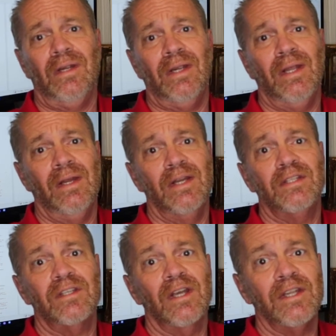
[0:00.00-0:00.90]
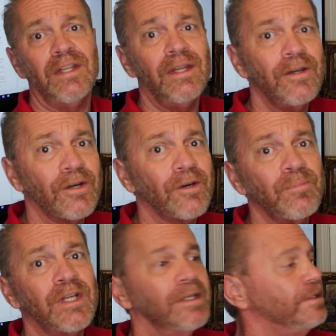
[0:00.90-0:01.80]
And it's a year
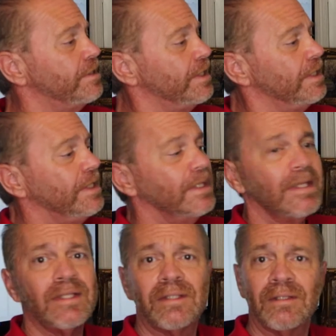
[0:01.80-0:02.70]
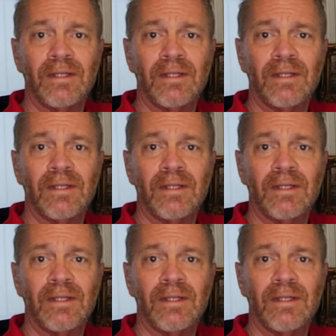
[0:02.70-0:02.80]
because you didn't get this